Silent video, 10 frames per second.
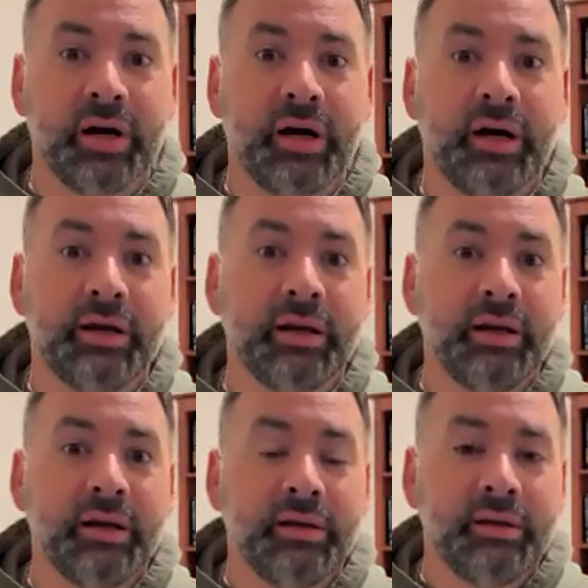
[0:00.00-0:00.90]
God
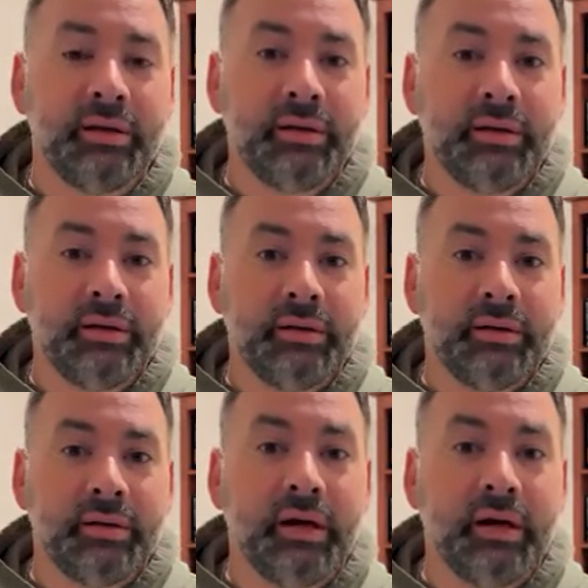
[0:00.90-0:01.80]

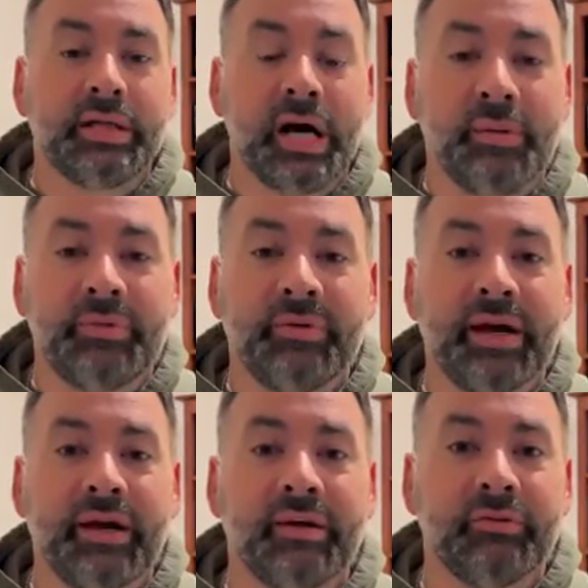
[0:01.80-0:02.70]
on top of
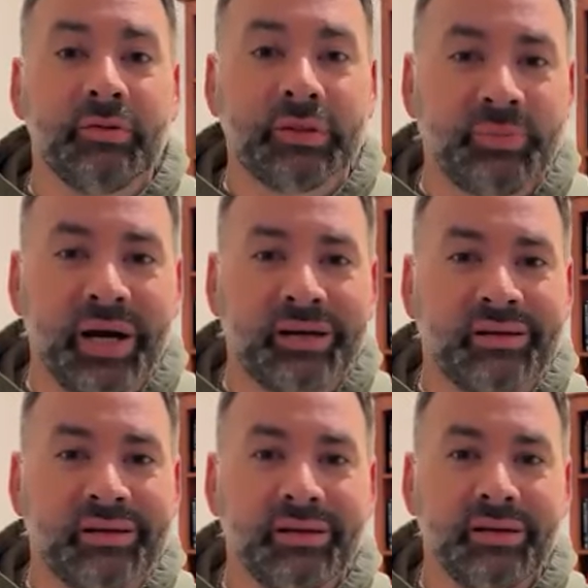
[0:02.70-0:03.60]
that, of
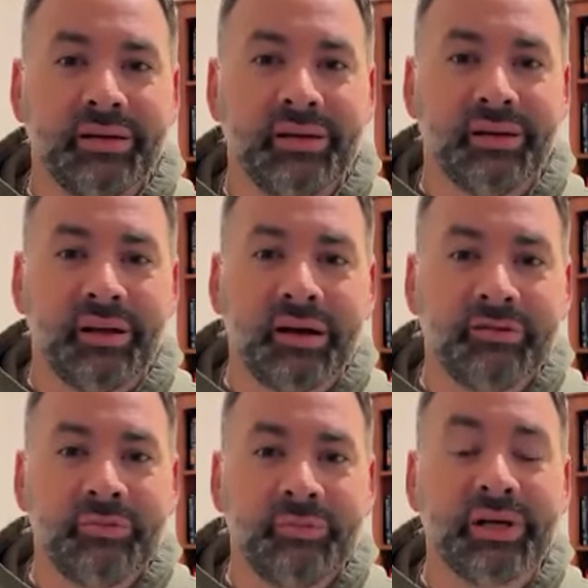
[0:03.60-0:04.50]
respect and
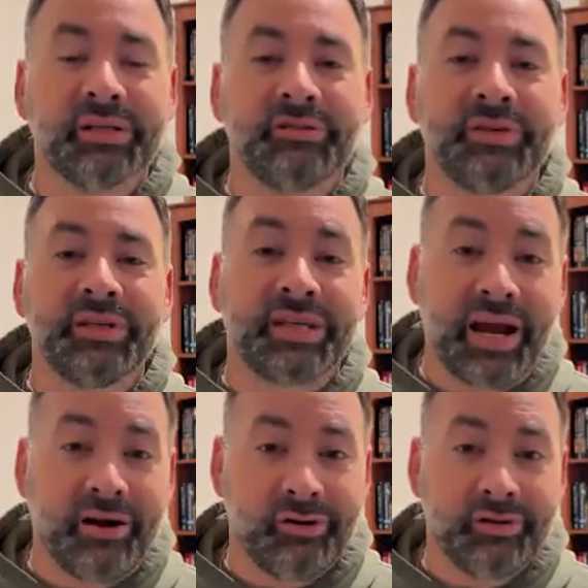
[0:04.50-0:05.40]
love because of his
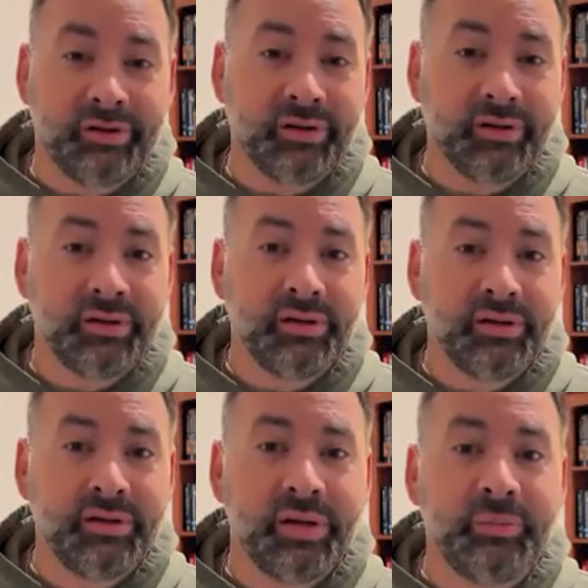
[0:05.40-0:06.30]
character
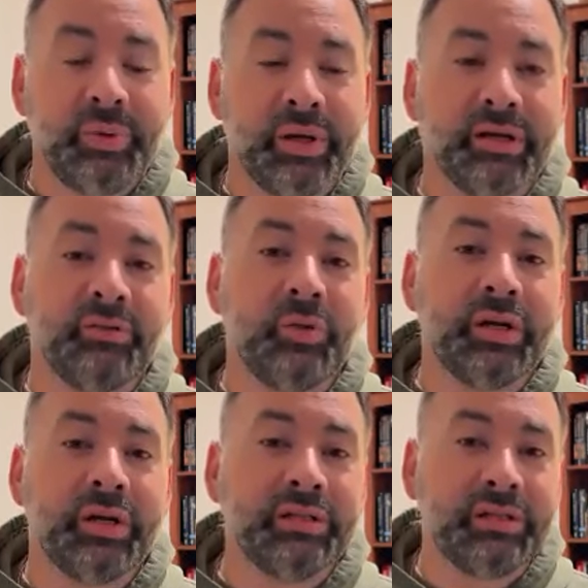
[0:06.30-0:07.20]
and because of
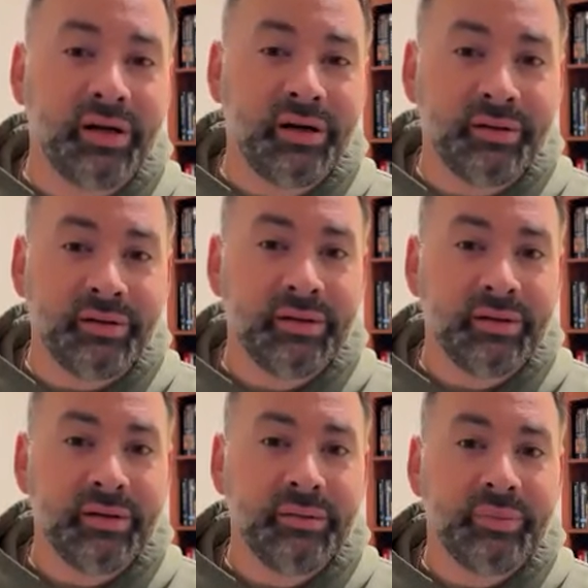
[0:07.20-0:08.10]
what he's done
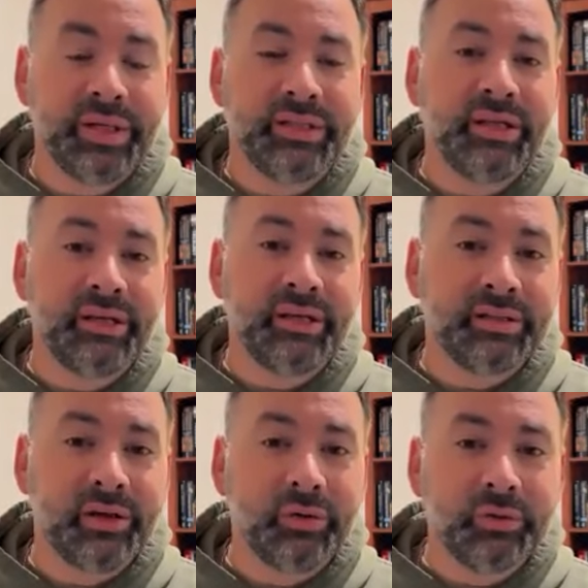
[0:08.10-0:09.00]
by sending
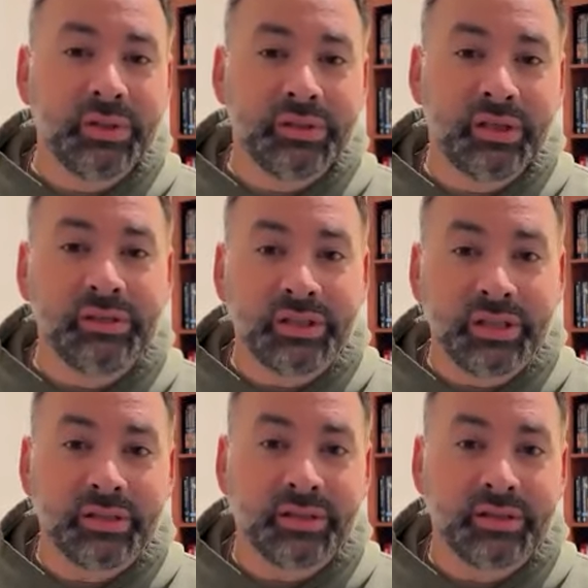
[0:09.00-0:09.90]
his only son,
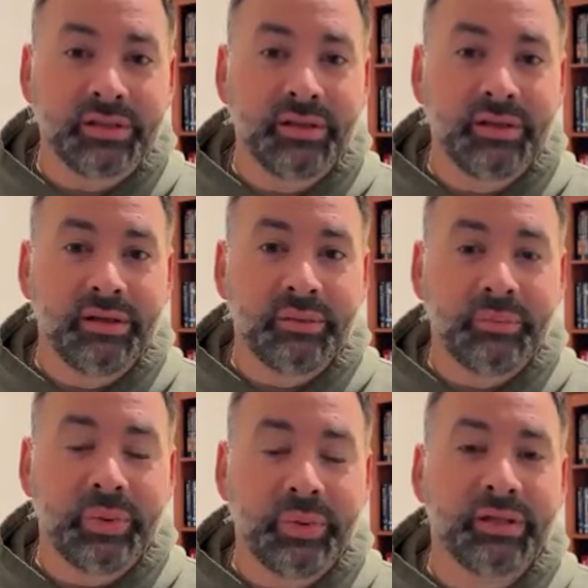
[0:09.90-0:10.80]
Jesus,
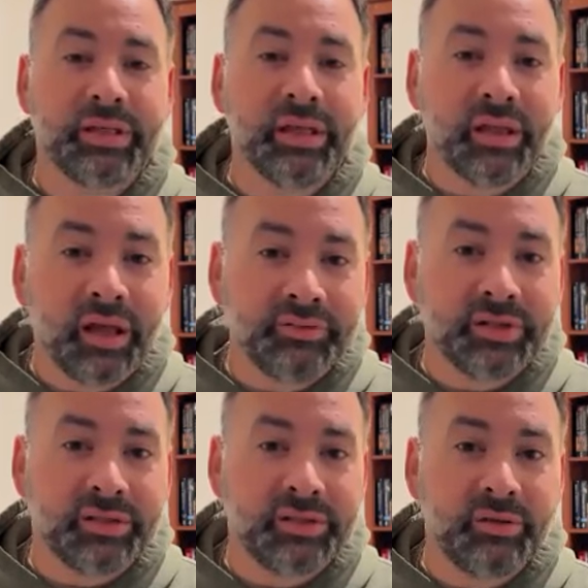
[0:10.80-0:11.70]
because he
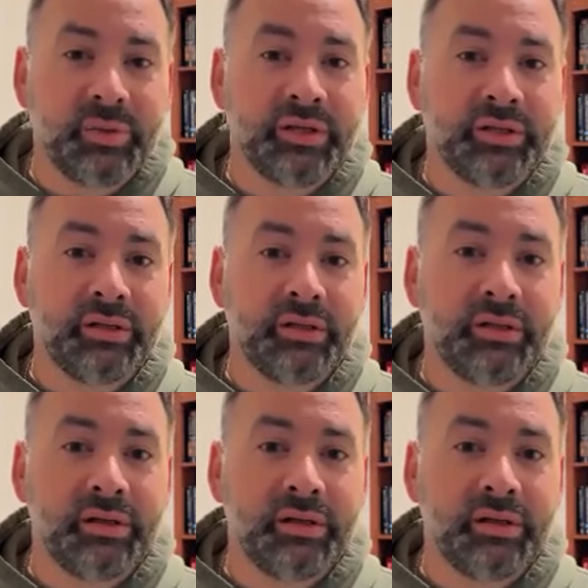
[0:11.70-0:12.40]
loves us so much.